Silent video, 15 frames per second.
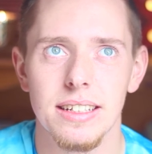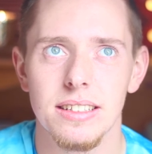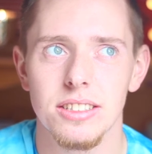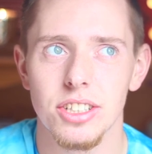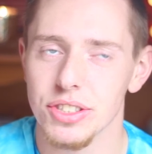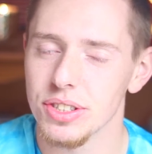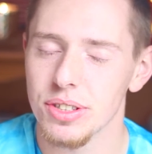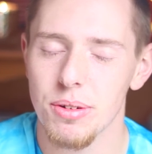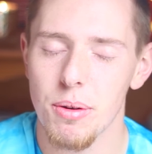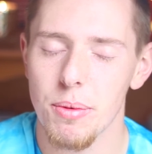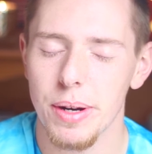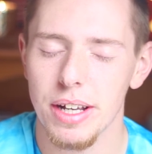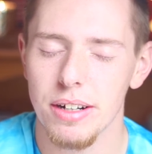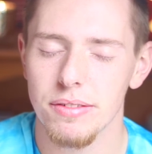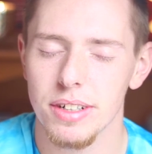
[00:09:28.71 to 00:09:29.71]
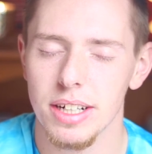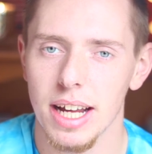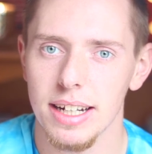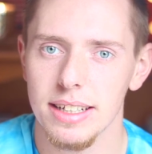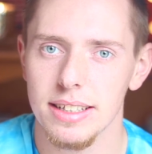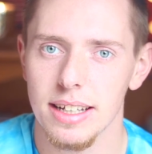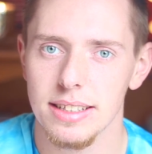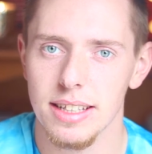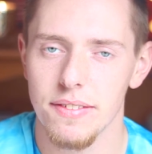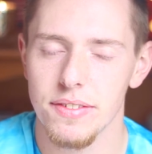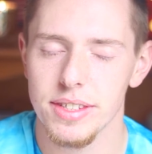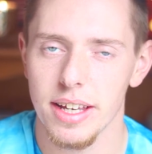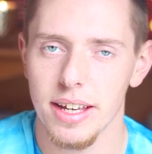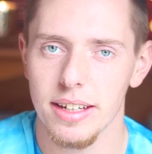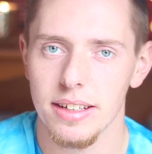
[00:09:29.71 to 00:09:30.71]
doesn't go away overnight, as I've
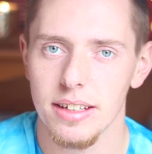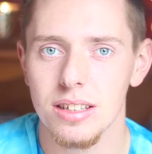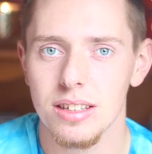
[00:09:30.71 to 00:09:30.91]
said,